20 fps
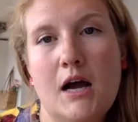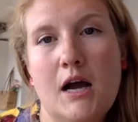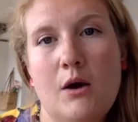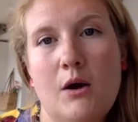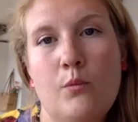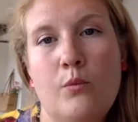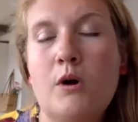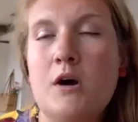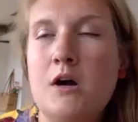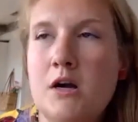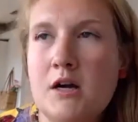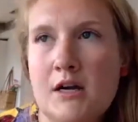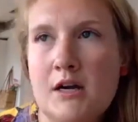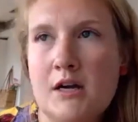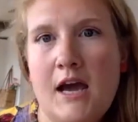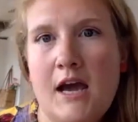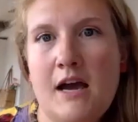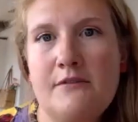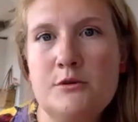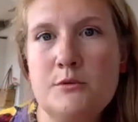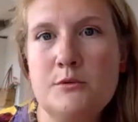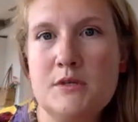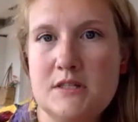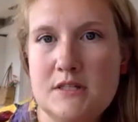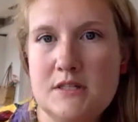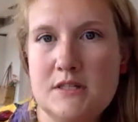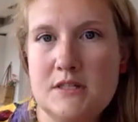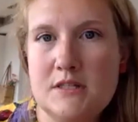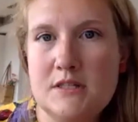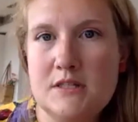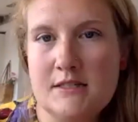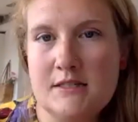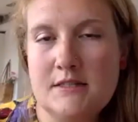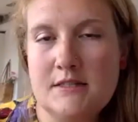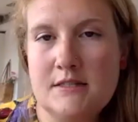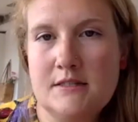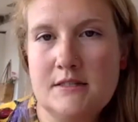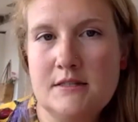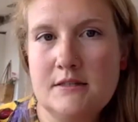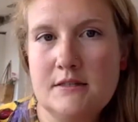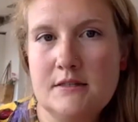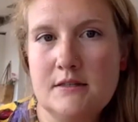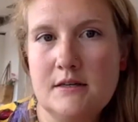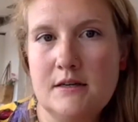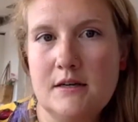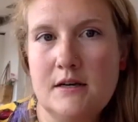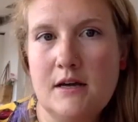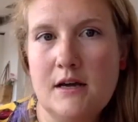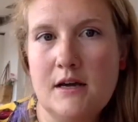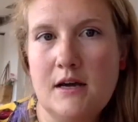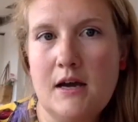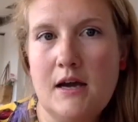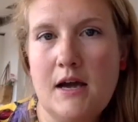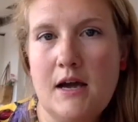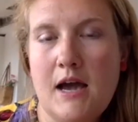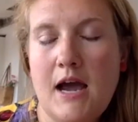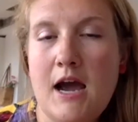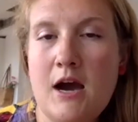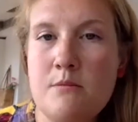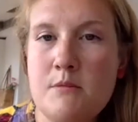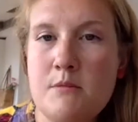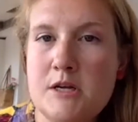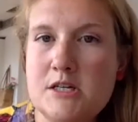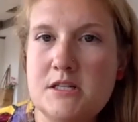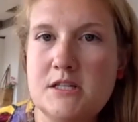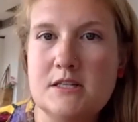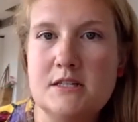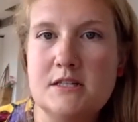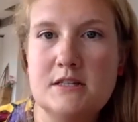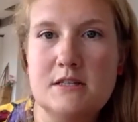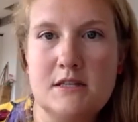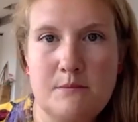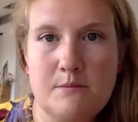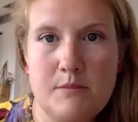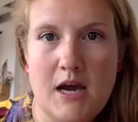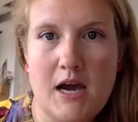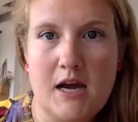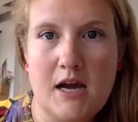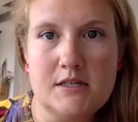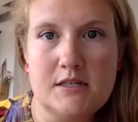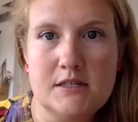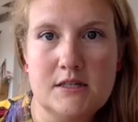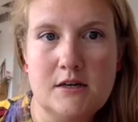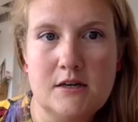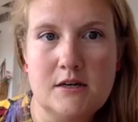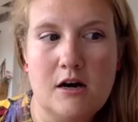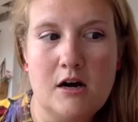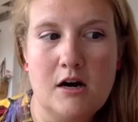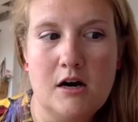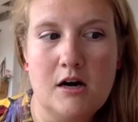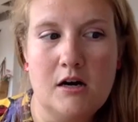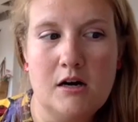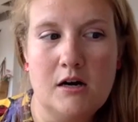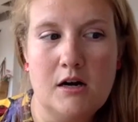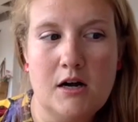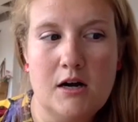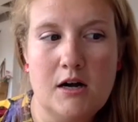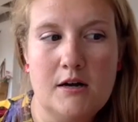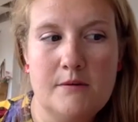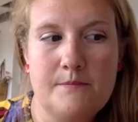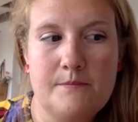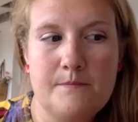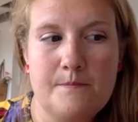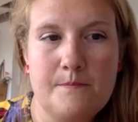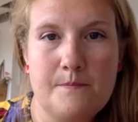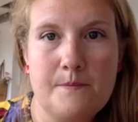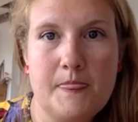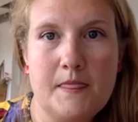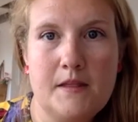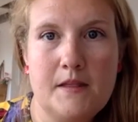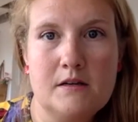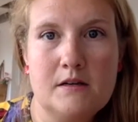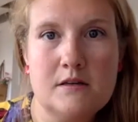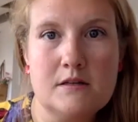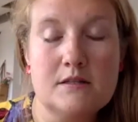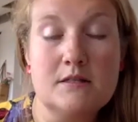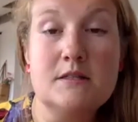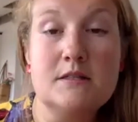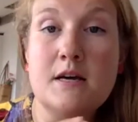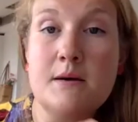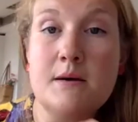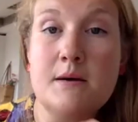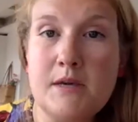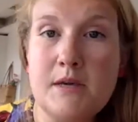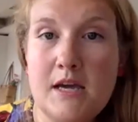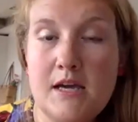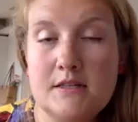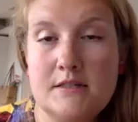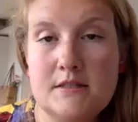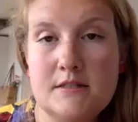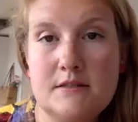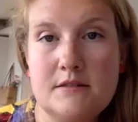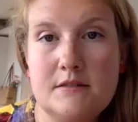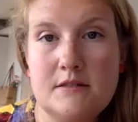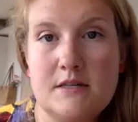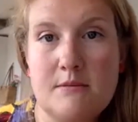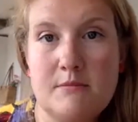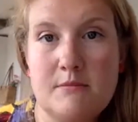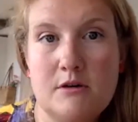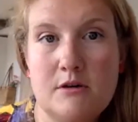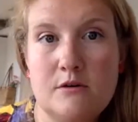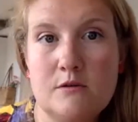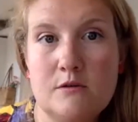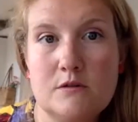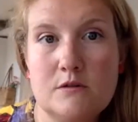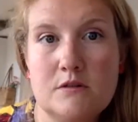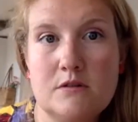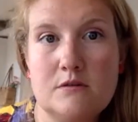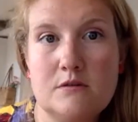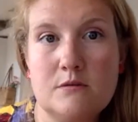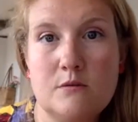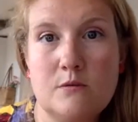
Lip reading: We're going to have to assess how much this has impacted our, some case demos